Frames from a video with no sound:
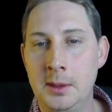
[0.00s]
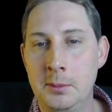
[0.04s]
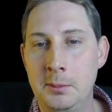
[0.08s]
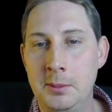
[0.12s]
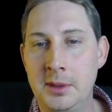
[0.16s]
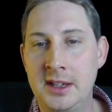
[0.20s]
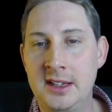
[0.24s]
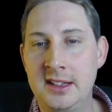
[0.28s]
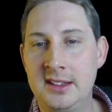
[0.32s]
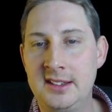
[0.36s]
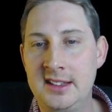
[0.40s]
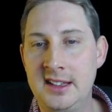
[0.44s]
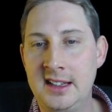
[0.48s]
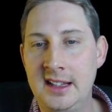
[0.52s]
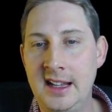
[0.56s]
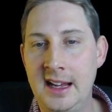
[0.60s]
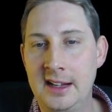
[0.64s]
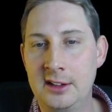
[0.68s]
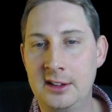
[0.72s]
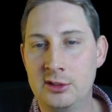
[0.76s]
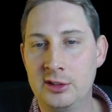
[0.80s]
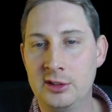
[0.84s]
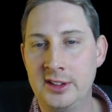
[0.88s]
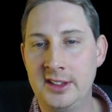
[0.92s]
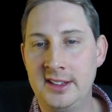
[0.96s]
because the
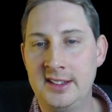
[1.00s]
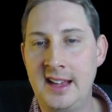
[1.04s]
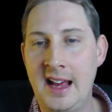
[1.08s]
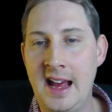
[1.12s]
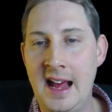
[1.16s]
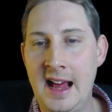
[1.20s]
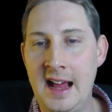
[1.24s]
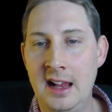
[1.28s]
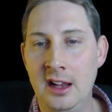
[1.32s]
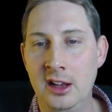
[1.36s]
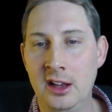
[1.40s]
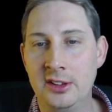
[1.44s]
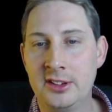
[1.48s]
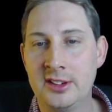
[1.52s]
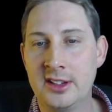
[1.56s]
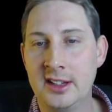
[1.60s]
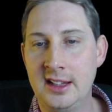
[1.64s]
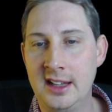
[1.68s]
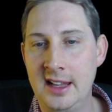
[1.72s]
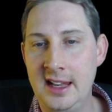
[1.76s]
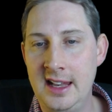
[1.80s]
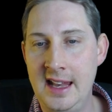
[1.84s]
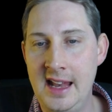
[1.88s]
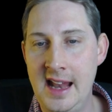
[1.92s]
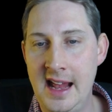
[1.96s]
electron is held
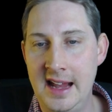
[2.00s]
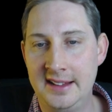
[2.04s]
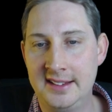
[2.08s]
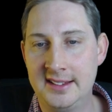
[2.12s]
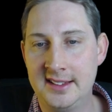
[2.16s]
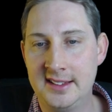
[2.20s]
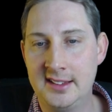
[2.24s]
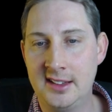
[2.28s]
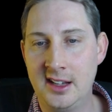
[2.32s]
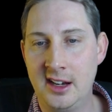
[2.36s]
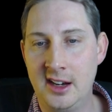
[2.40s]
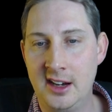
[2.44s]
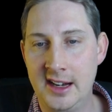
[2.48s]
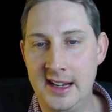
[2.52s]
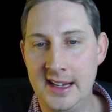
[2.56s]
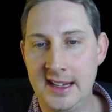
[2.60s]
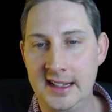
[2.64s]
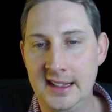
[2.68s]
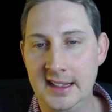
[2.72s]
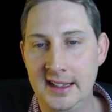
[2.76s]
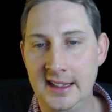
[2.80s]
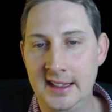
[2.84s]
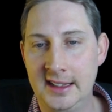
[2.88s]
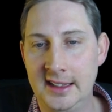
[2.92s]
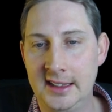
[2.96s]
less
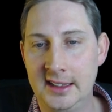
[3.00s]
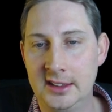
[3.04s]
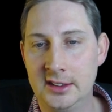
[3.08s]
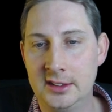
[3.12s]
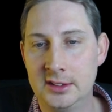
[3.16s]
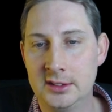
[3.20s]
tightly.